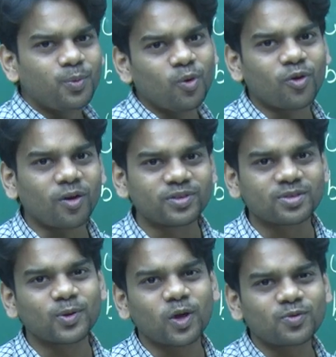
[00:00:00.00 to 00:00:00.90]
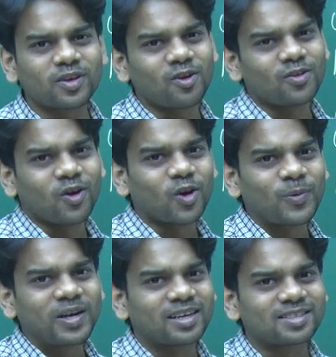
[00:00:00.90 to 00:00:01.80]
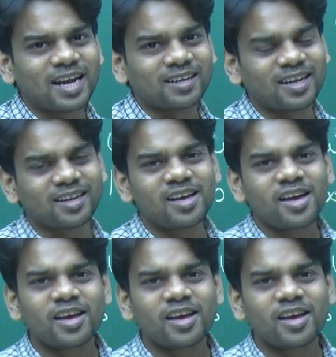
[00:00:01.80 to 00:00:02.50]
proof of this, because we can all automatically understand that